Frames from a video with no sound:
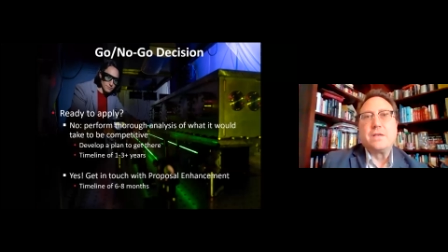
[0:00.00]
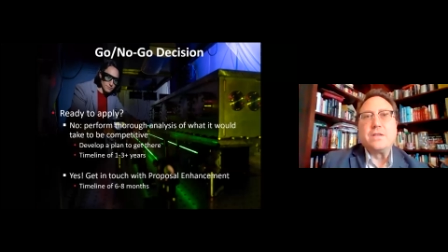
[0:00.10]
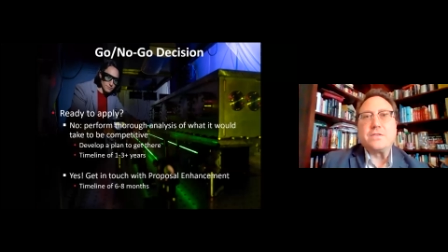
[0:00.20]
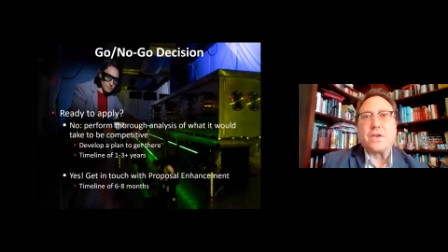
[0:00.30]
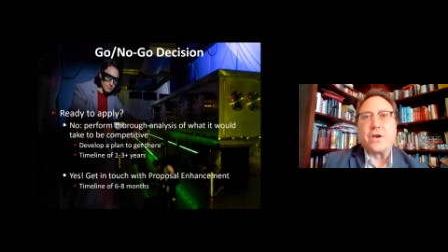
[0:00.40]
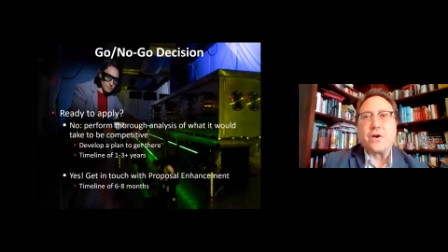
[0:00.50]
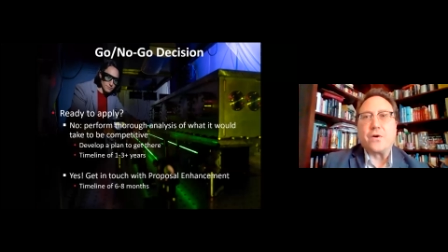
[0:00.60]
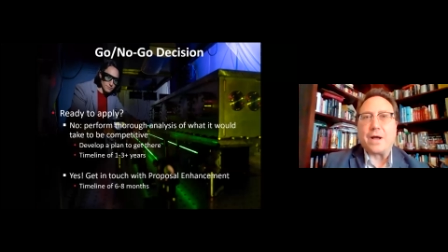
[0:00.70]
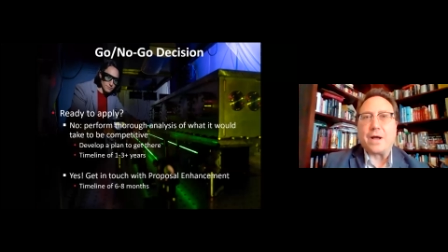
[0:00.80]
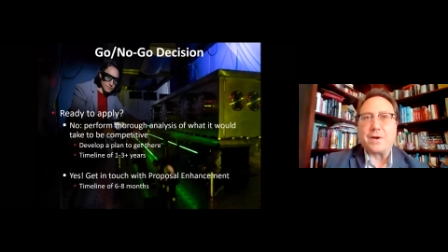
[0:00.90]

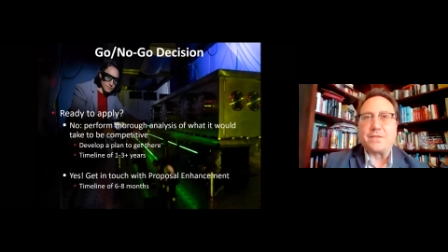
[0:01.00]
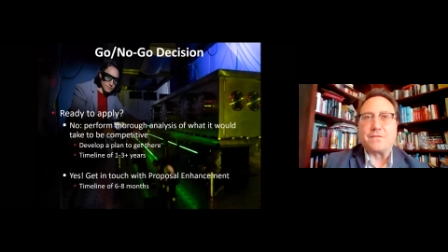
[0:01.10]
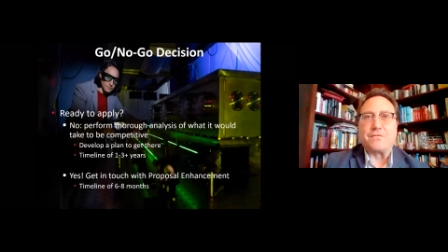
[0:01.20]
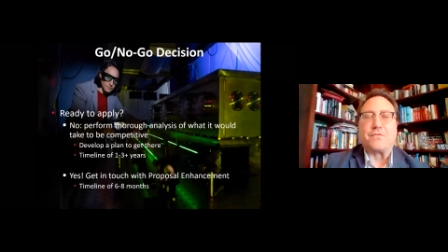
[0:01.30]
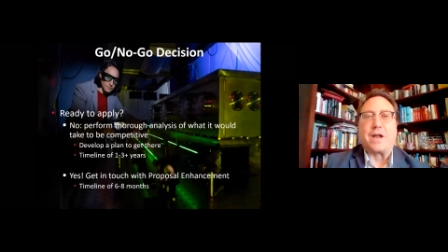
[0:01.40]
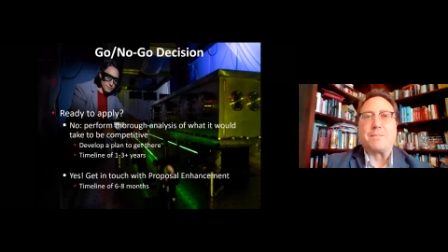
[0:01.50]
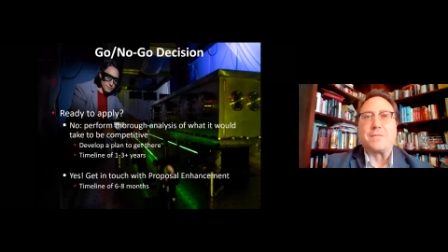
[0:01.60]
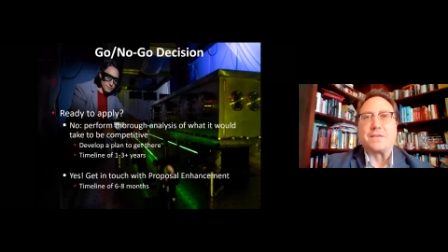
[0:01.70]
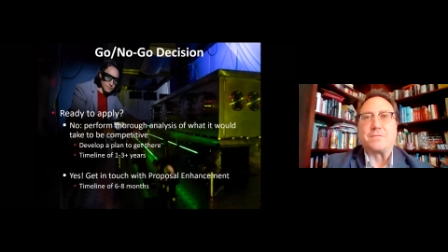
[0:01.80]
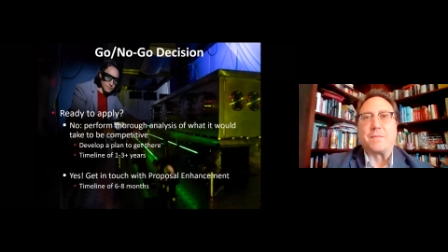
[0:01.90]
So I wanted to frame
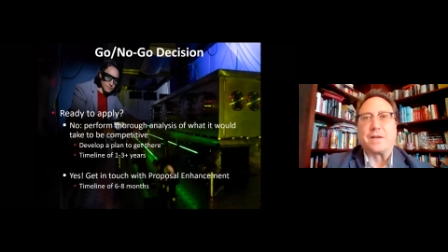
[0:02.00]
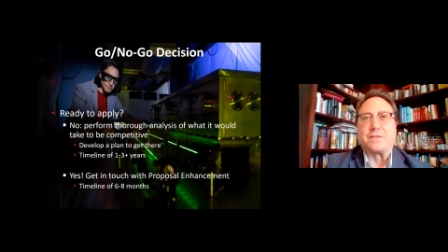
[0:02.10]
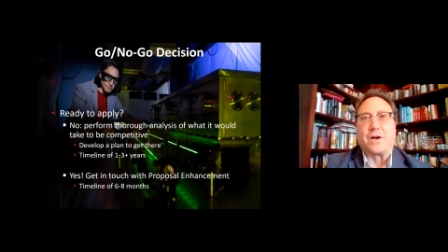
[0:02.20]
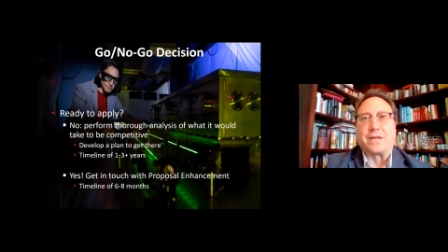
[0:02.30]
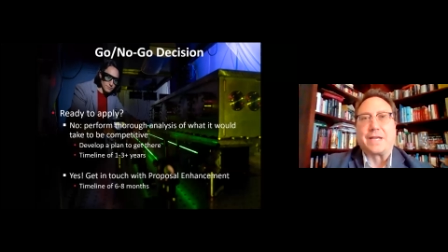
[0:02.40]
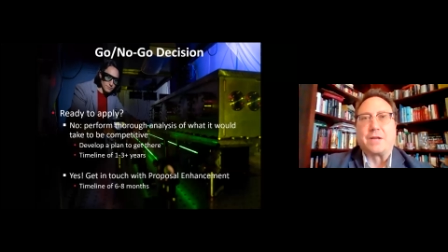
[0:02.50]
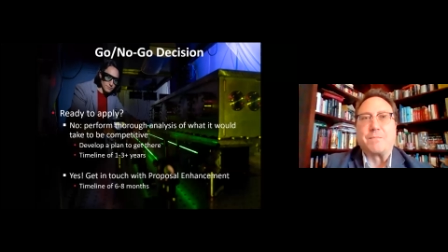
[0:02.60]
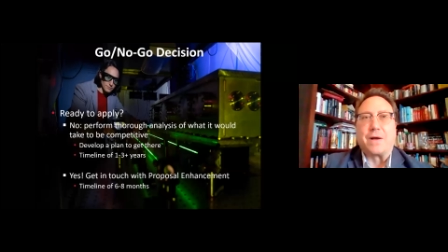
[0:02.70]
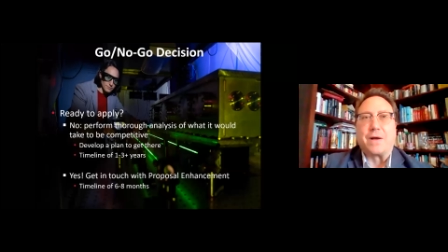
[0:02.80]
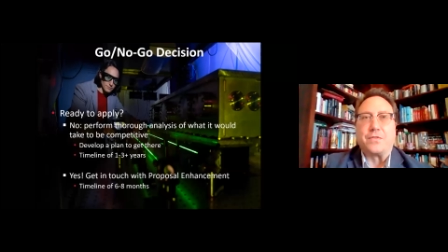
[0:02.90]
this by talking
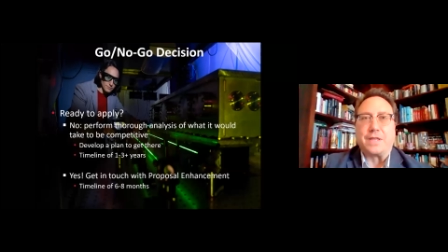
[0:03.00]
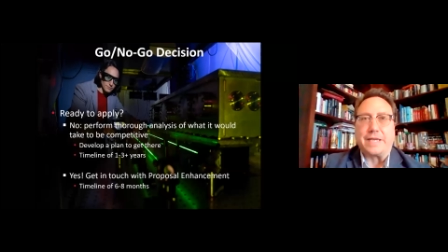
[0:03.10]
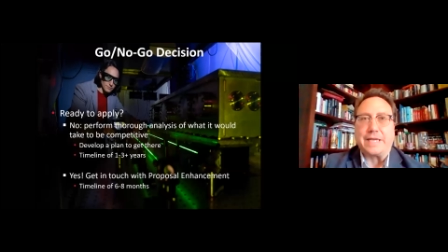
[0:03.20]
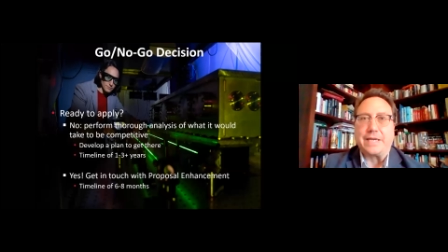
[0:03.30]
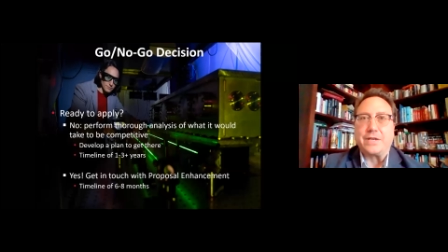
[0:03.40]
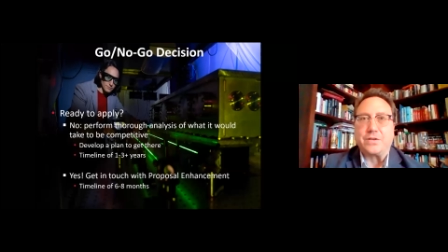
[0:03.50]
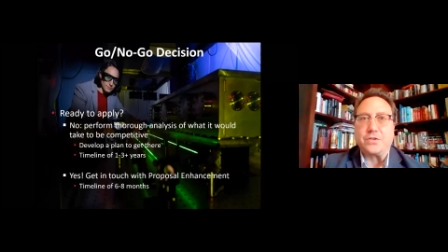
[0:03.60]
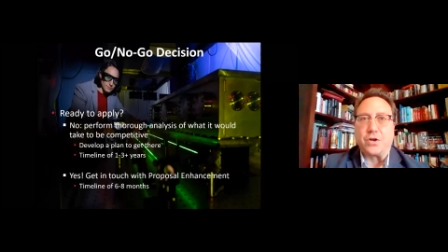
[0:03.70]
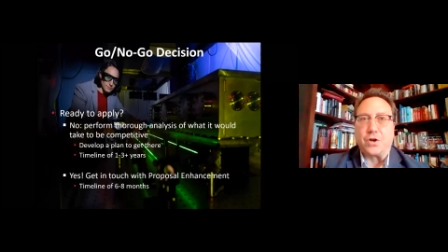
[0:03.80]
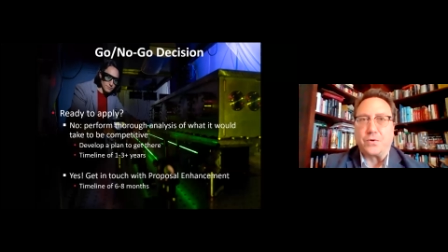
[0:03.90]
about the
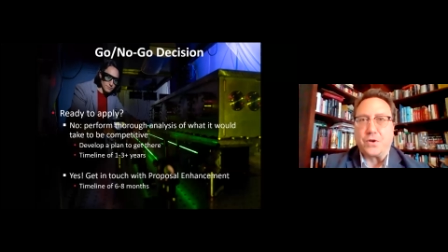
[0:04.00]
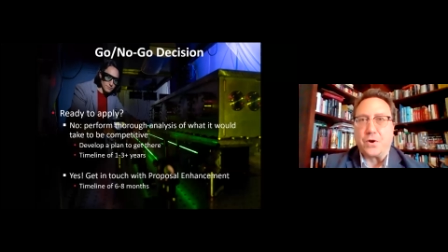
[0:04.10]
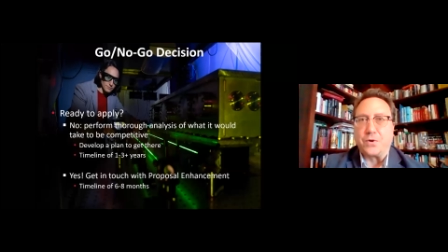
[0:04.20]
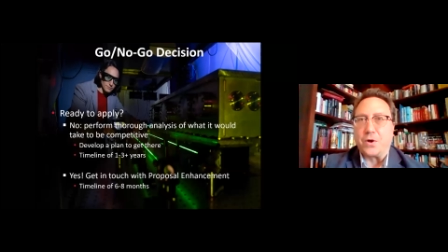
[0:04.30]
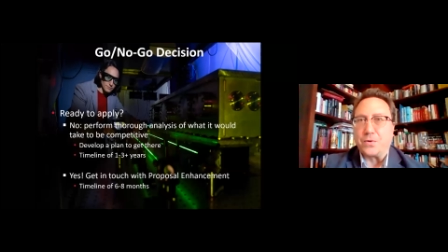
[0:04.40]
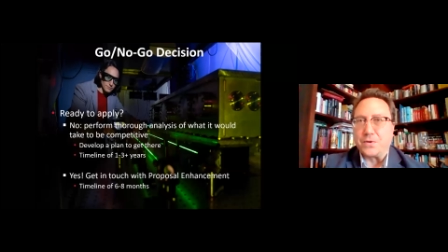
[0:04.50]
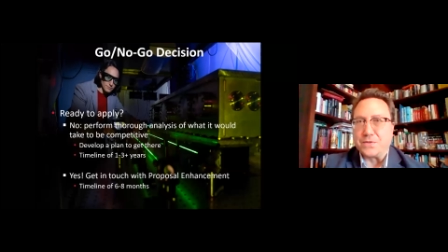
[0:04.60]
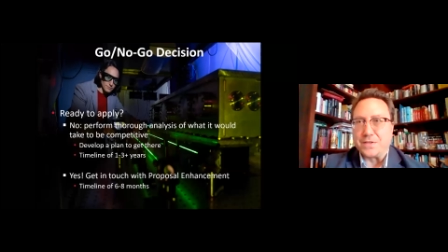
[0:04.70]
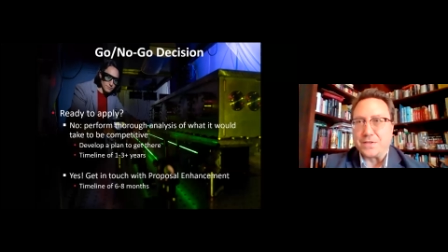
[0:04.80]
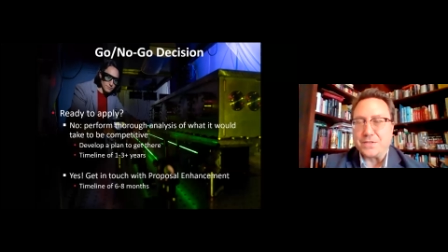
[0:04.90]
go, no go
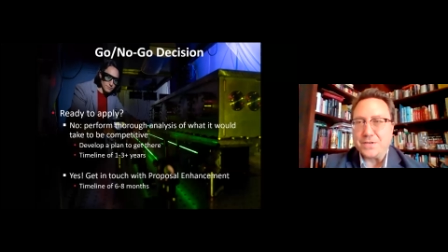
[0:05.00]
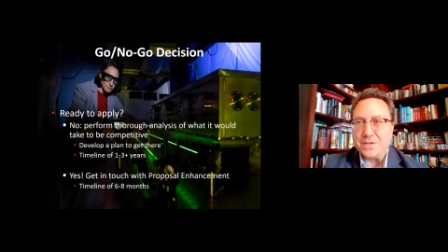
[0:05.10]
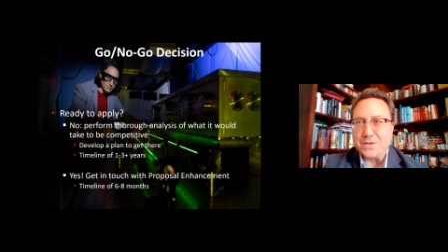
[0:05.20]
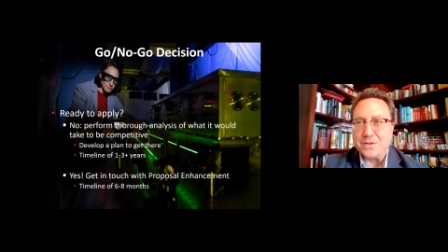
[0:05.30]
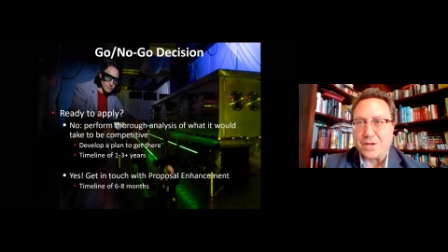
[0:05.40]
decision,